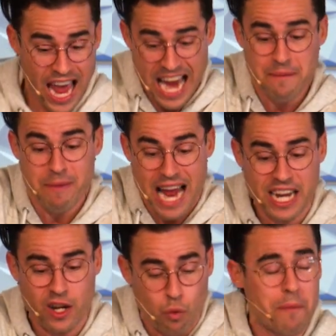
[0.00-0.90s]
And
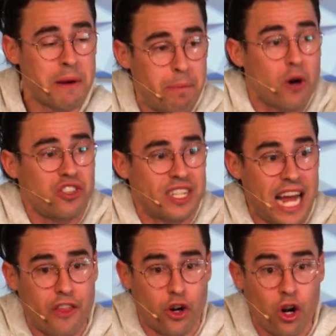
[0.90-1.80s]
man and woman both
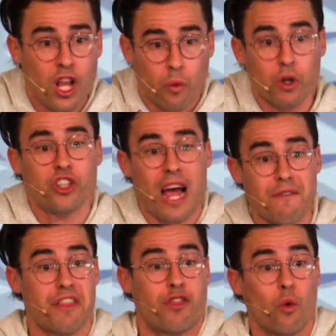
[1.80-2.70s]
together were to have
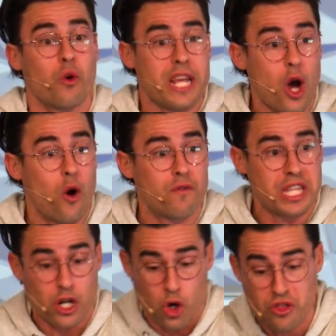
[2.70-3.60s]
authority over
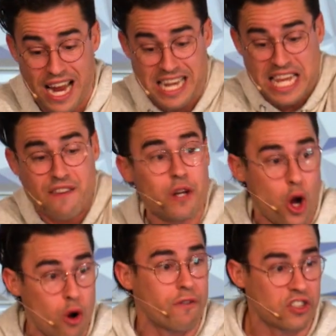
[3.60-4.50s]
the earth and even
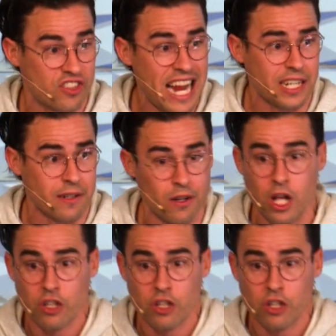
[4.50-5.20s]
over Satan.